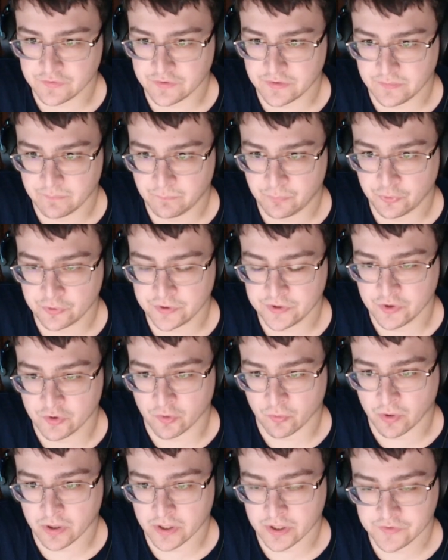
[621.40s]
to put into
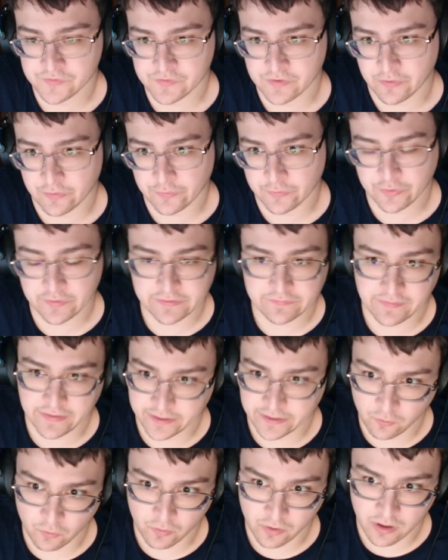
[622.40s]
words another thing
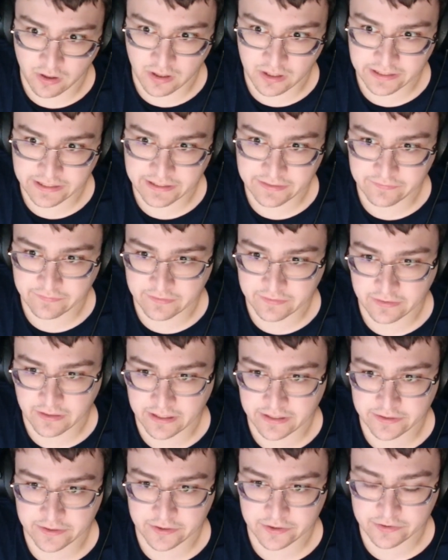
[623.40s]
that Cole got at that
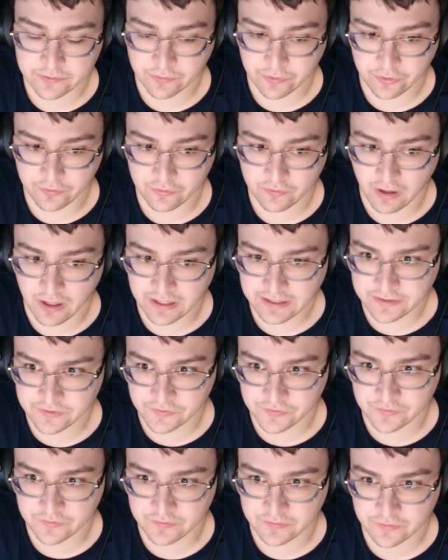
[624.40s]
I agree with a lot
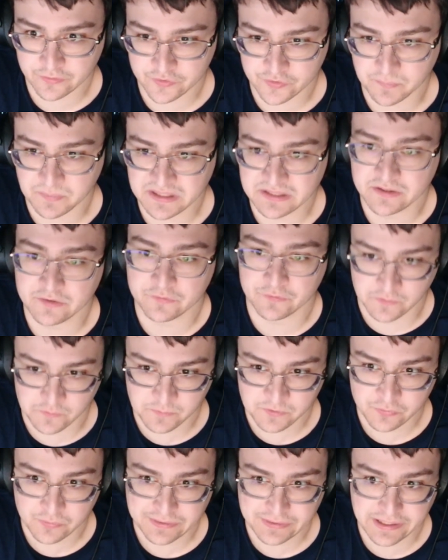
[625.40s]
is there's a big difference
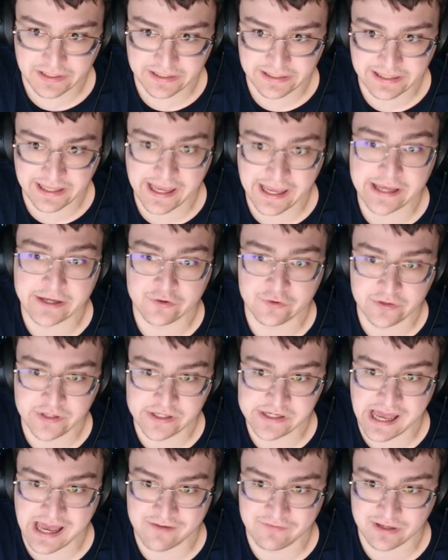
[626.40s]
between getting angry
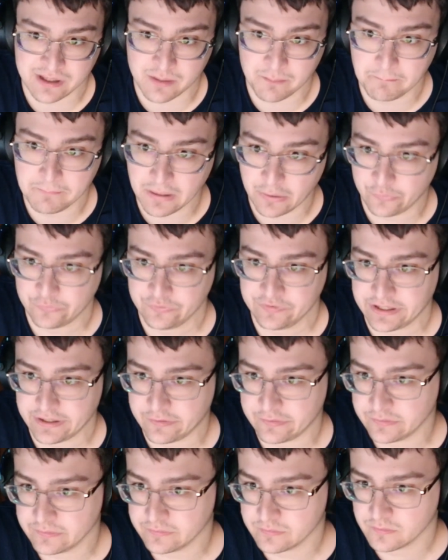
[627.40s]
and having a meltdown.
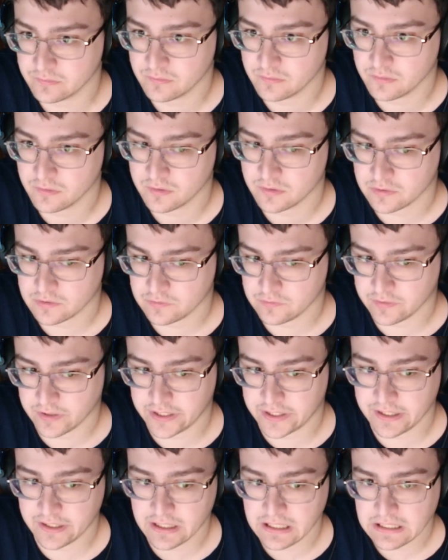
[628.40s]

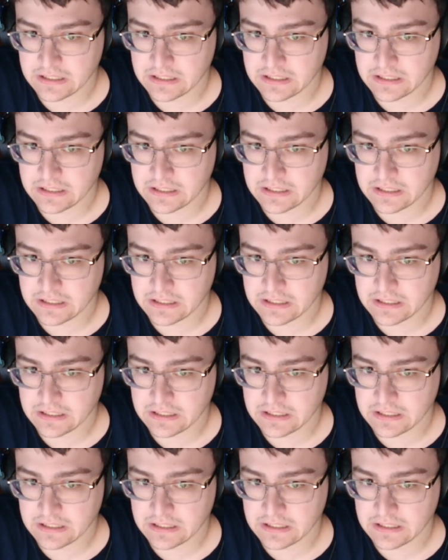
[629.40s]
Right.